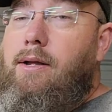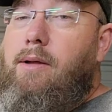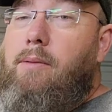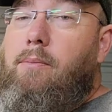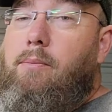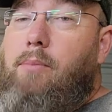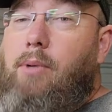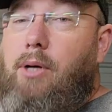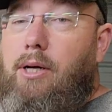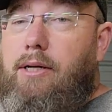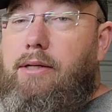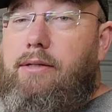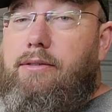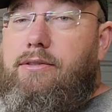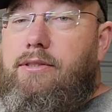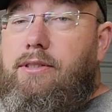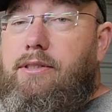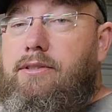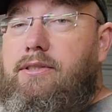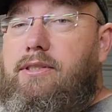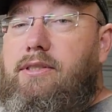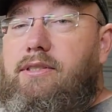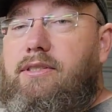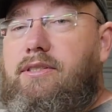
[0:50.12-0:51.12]
But
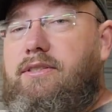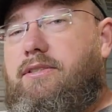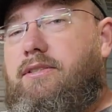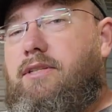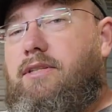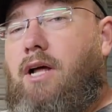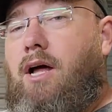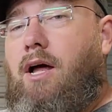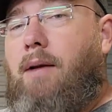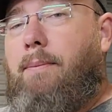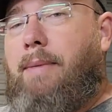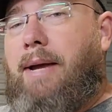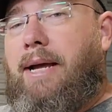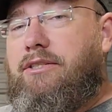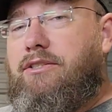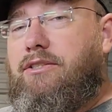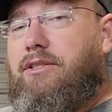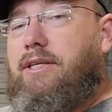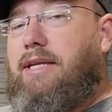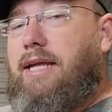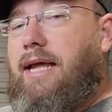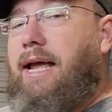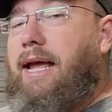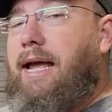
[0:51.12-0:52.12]
since it does not match the
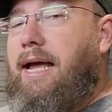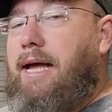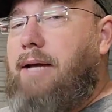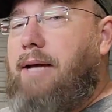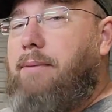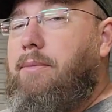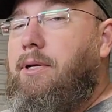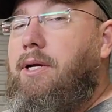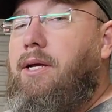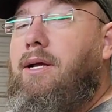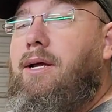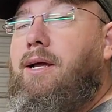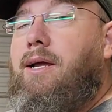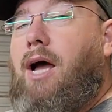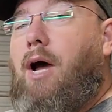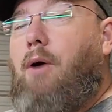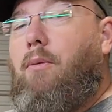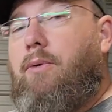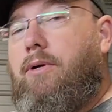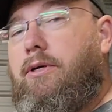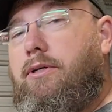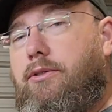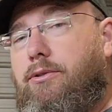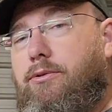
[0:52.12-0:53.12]
cab, I
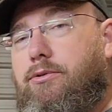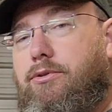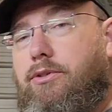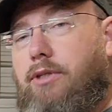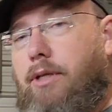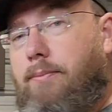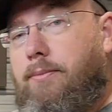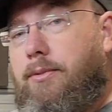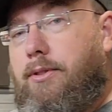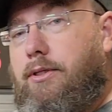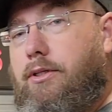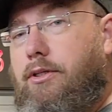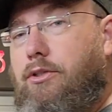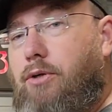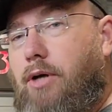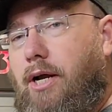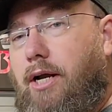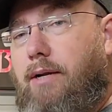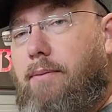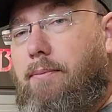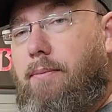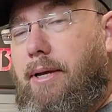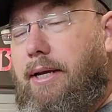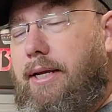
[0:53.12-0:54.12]
want to do something to try
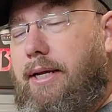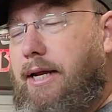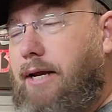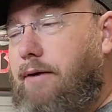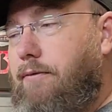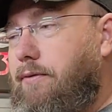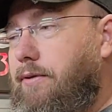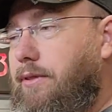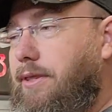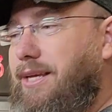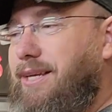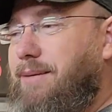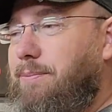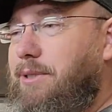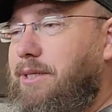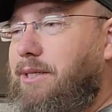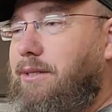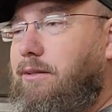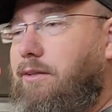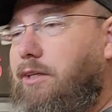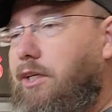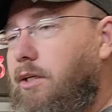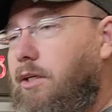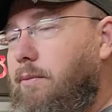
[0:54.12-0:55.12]
to make everything be a
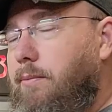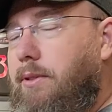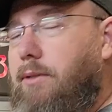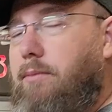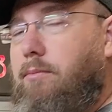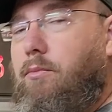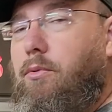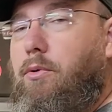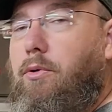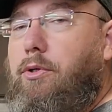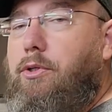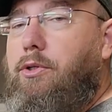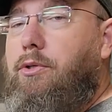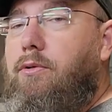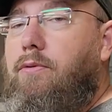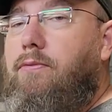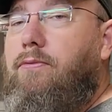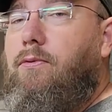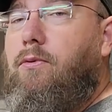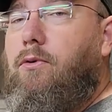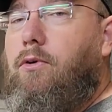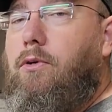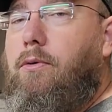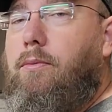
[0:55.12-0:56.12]
little bit more
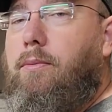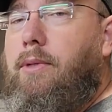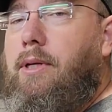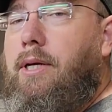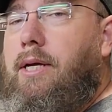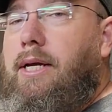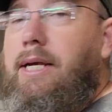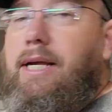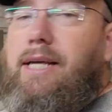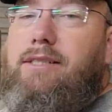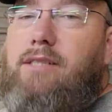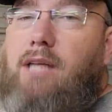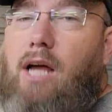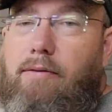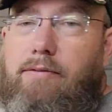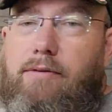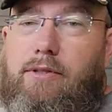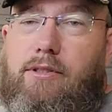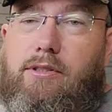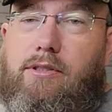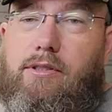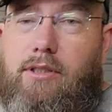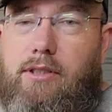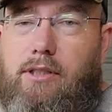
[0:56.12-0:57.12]
uniform. It's
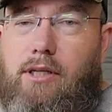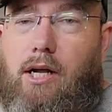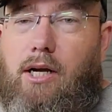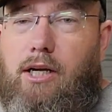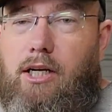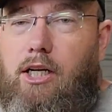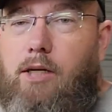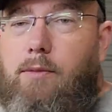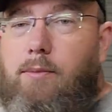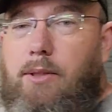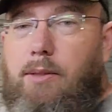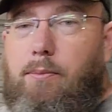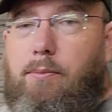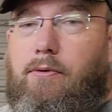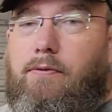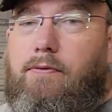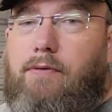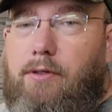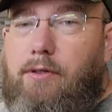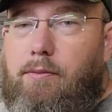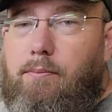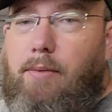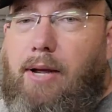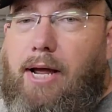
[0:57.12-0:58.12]
obviously not going to be a
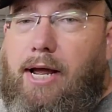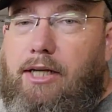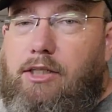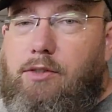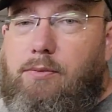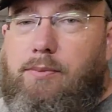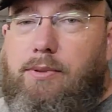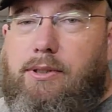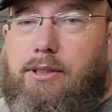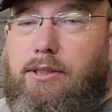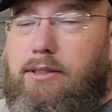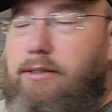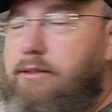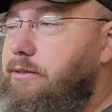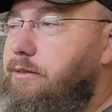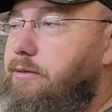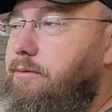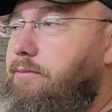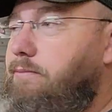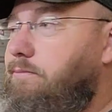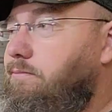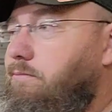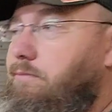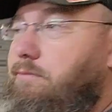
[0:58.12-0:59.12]
perfect match because
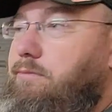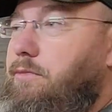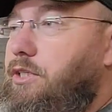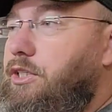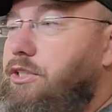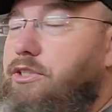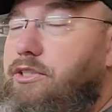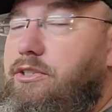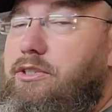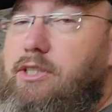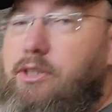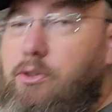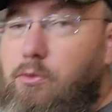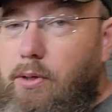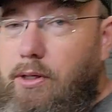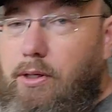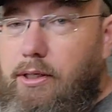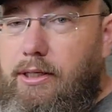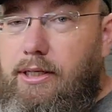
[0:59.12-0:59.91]
it just is what it